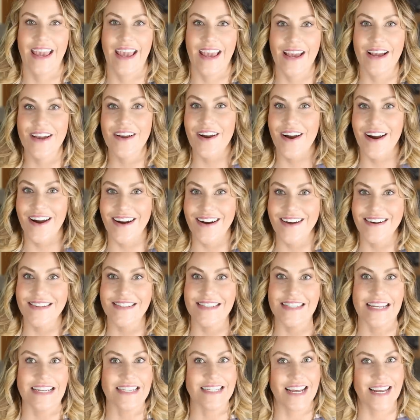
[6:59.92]
can
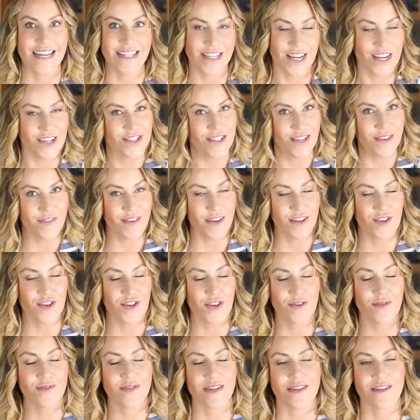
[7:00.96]
cause digestive
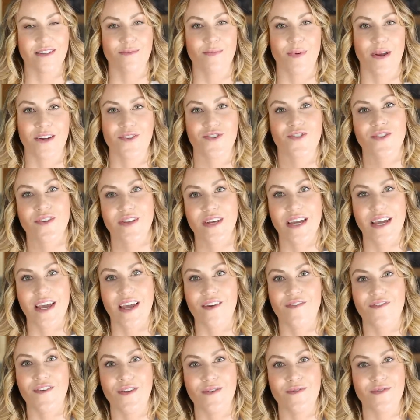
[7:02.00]
issues, especially
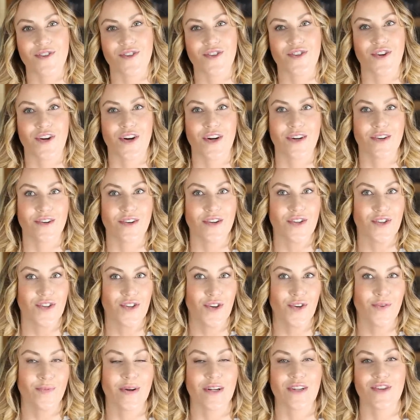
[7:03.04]
if you start
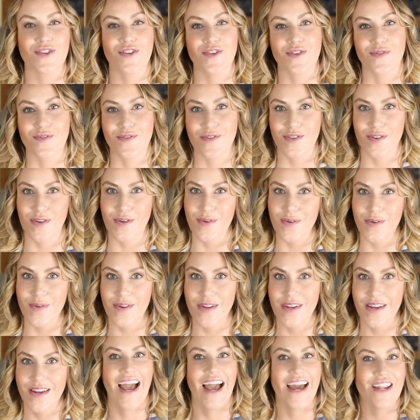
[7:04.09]
too much too
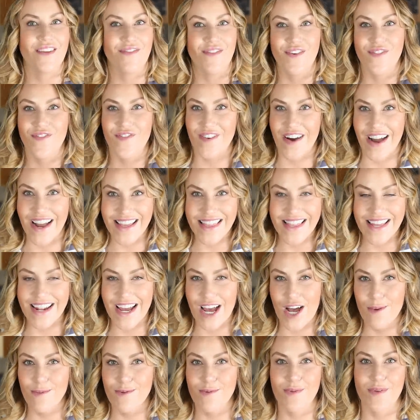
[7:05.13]
soon. And if you find that it
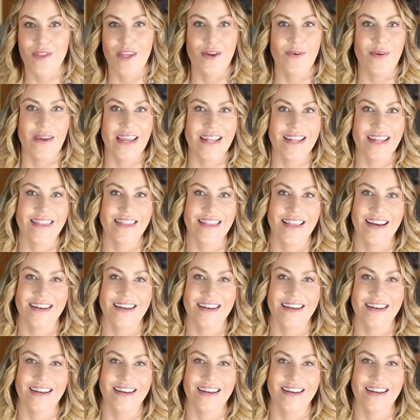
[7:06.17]
helps with you eating